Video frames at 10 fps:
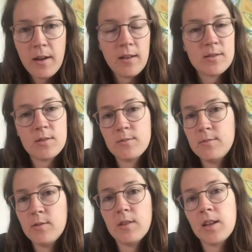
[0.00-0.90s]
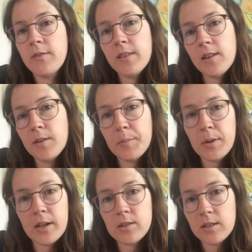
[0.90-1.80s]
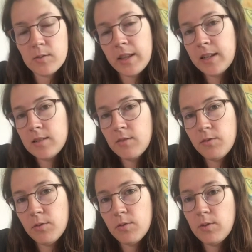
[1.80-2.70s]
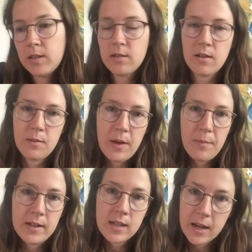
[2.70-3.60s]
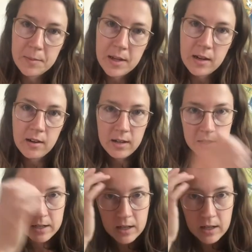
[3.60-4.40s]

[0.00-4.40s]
I also do a lot of other projects related to food and talk about my time here and